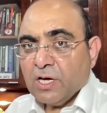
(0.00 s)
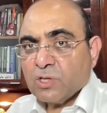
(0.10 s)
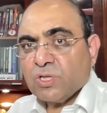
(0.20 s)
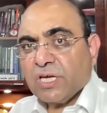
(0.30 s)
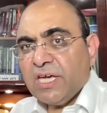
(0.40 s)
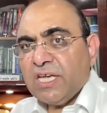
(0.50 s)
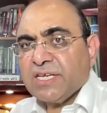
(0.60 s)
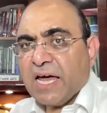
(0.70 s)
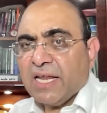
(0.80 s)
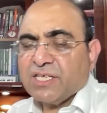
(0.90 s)
So the key
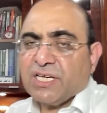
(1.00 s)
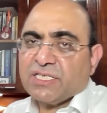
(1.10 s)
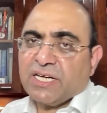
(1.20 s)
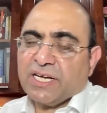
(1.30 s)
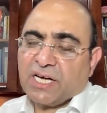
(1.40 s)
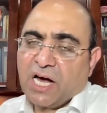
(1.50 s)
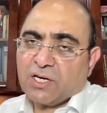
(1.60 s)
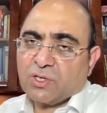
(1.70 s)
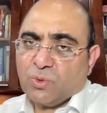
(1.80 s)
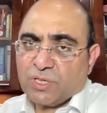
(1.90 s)
challenges and
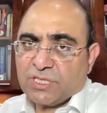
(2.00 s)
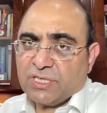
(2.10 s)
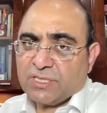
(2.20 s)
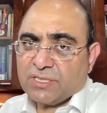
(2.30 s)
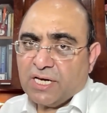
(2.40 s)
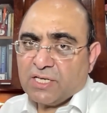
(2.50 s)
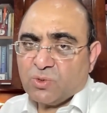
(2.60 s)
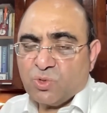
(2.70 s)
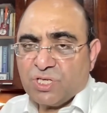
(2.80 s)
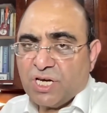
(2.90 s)
controversies
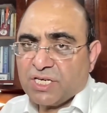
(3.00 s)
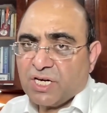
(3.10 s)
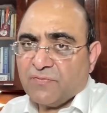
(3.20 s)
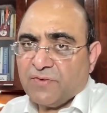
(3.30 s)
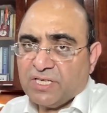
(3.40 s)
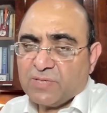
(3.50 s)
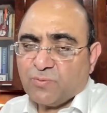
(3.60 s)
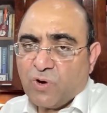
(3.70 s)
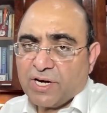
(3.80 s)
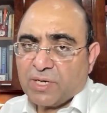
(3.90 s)
associated with this
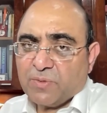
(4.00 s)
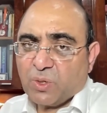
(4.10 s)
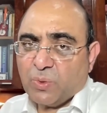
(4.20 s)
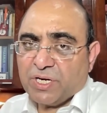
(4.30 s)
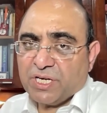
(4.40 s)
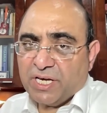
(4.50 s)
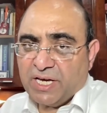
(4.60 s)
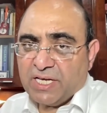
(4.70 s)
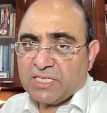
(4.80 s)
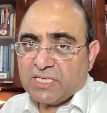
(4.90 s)
point number 20
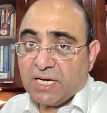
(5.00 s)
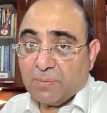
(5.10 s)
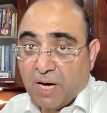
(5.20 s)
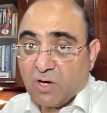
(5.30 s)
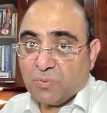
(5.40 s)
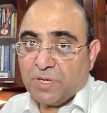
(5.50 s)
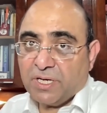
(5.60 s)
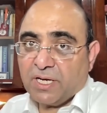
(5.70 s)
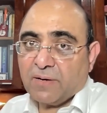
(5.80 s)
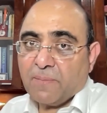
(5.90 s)
is, in my
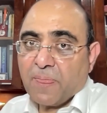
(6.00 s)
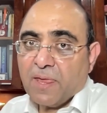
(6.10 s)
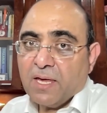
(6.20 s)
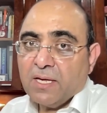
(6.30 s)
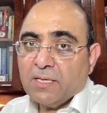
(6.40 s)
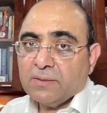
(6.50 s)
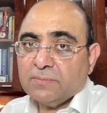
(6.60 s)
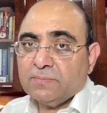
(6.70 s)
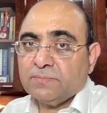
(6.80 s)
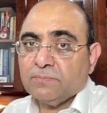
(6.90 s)
opinion,
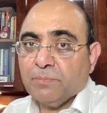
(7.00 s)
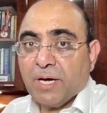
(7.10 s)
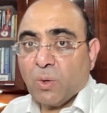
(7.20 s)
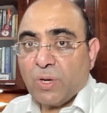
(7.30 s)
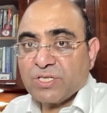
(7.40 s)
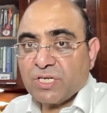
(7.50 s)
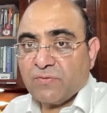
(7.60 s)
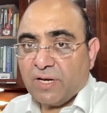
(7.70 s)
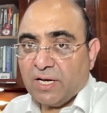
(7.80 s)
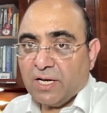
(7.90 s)
big question
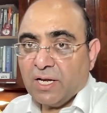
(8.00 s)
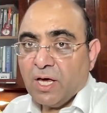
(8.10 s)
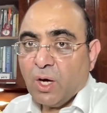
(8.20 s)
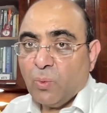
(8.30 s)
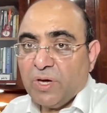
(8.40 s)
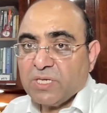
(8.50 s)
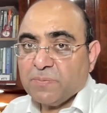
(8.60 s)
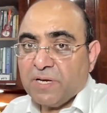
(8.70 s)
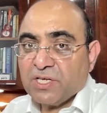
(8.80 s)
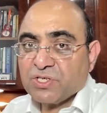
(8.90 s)
will, which
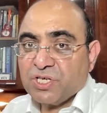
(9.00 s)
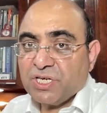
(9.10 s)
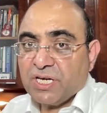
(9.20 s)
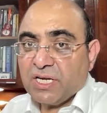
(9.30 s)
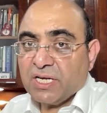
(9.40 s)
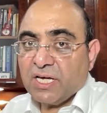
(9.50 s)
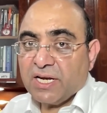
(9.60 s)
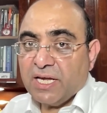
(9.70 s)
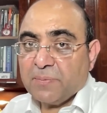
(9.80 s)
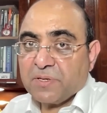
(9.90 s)
Palestinian
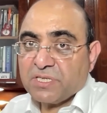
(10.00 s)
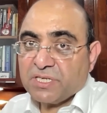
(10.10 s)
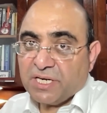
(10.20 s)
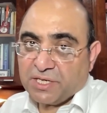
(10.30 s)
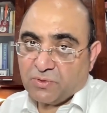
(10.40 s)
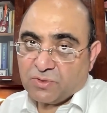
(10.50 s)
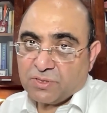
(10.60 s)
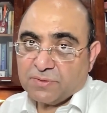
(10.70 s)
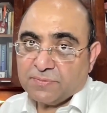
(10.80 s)
representatives?